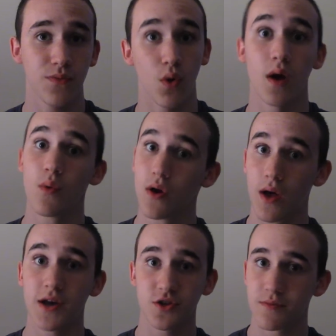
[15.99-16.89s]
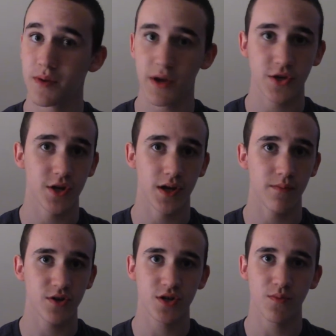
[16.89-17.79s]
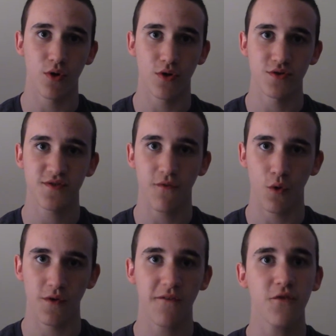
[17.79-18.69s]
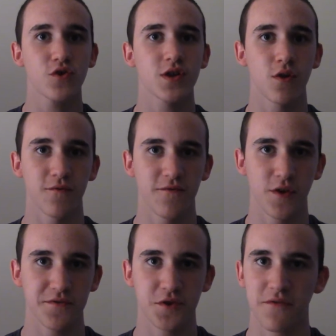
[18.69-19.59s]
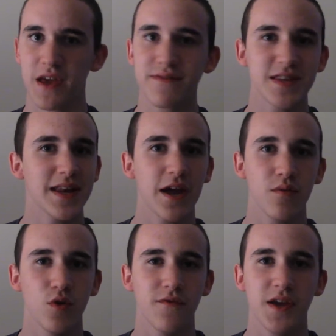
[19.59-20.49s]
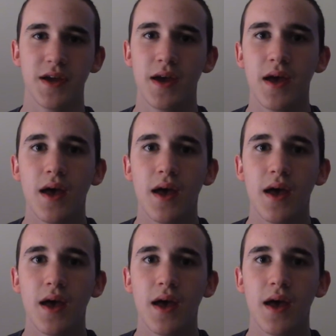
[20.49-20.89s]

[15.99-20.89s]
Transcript: though I will also be mentioning a bunch of spoilers for the first Cloverfield, so if you haven't seen either movie,